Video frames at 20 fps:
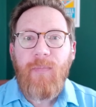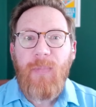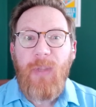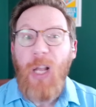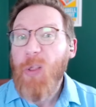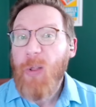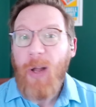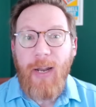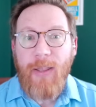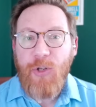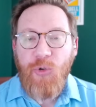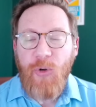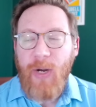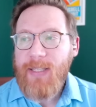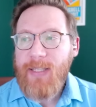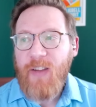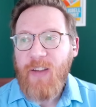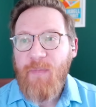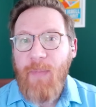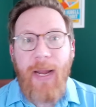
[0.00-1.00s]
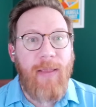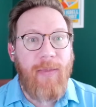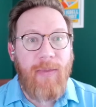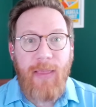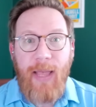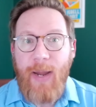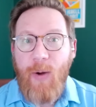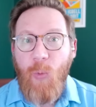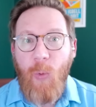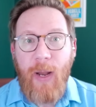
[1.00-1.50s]
a lot of the trades they've made,
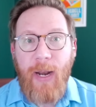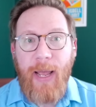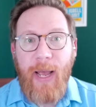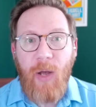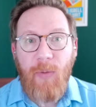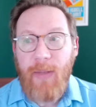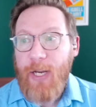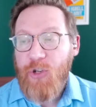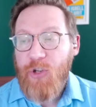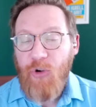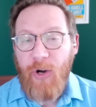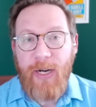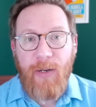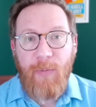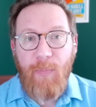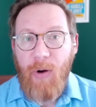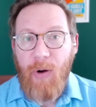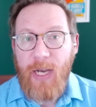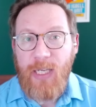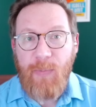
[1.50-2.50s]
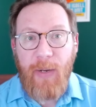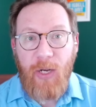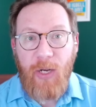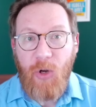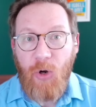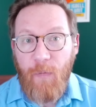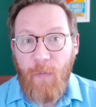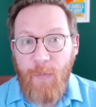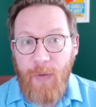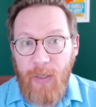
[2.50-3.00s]
they went out, they traded prospect
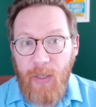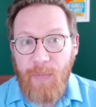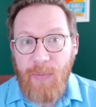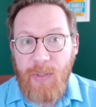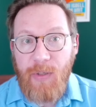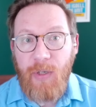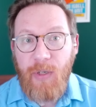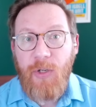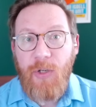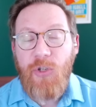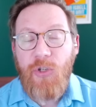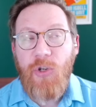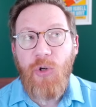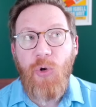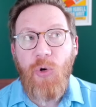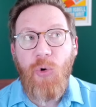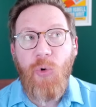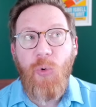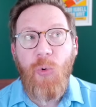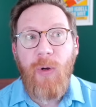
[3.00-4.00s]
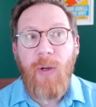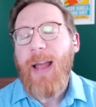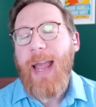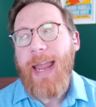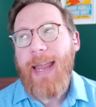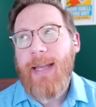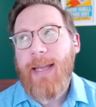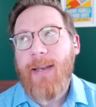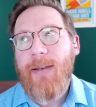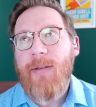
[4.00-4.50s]
Cole Phillips
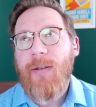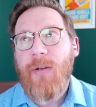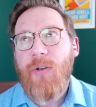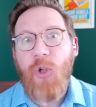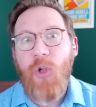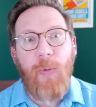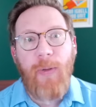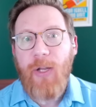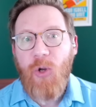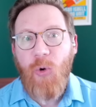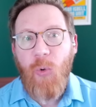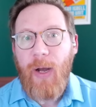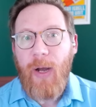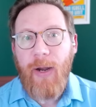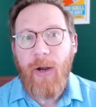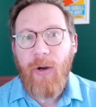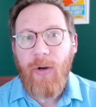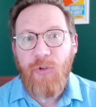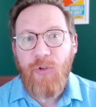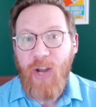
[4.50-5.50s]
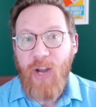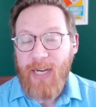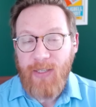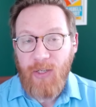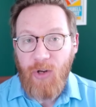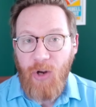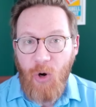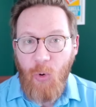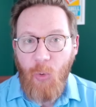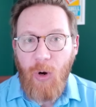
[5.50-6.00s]
and newly acquired
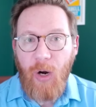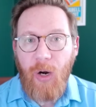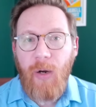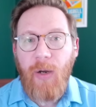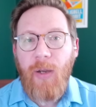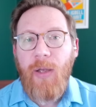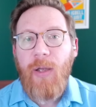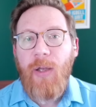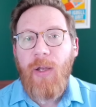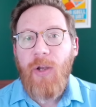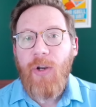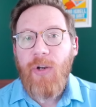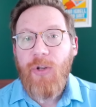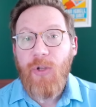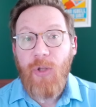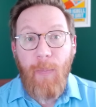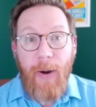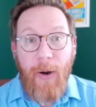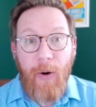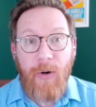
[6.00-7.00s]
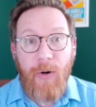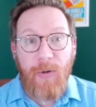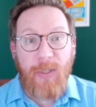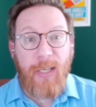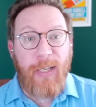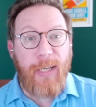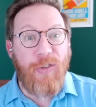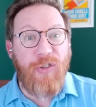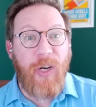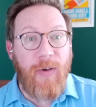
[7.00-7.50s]
Jackson Kowar to the Mariners
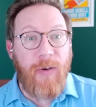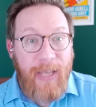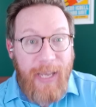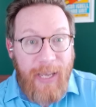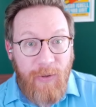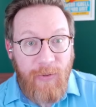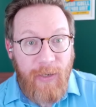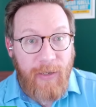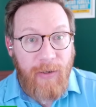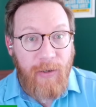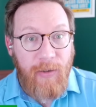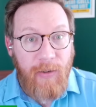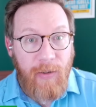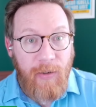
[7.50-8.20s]
to get Jared Kelenic.